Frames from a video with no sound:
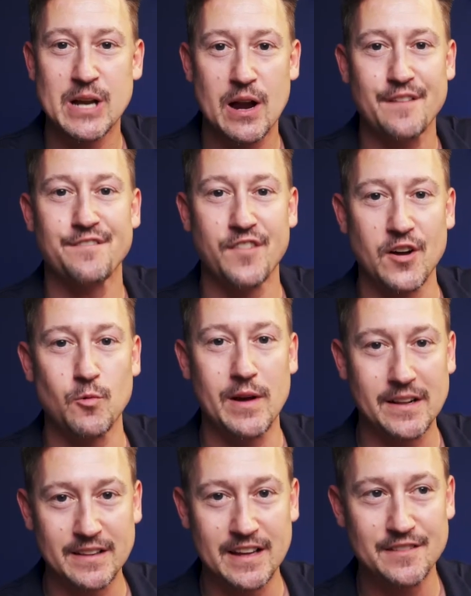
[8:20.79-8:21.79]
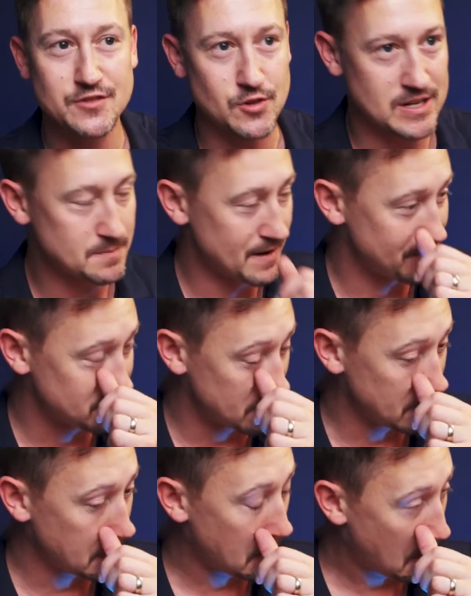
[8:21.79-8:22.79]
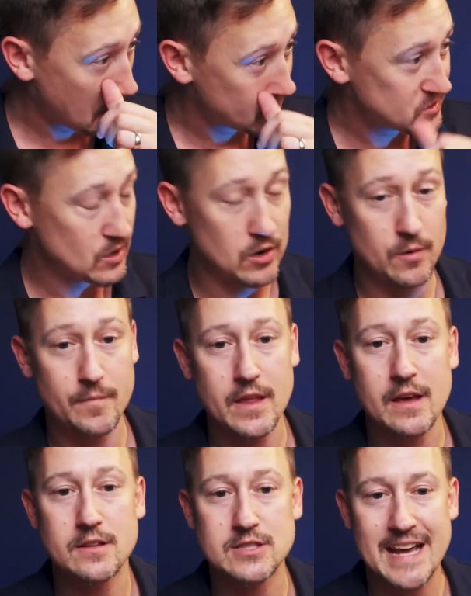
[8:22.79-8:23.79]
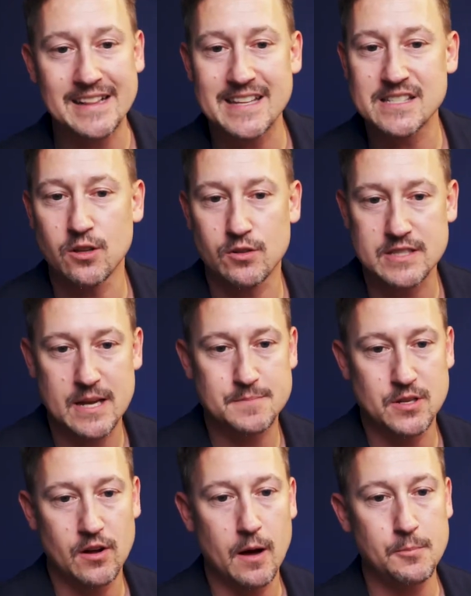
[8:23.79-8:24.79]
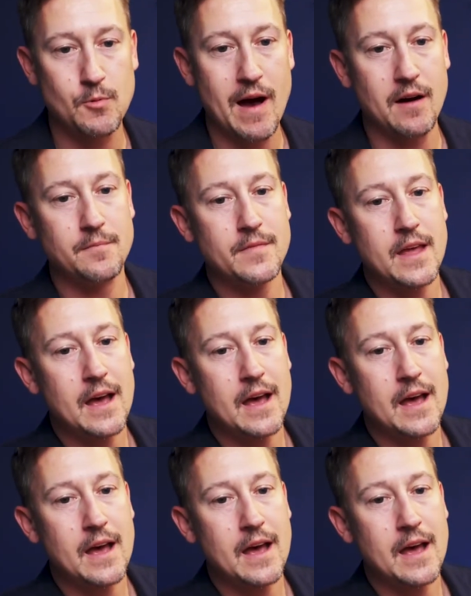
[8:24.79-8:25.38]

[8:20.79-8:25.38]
not a fun way to live. Trust me, I've done it. So take these little tips. It'll help you out.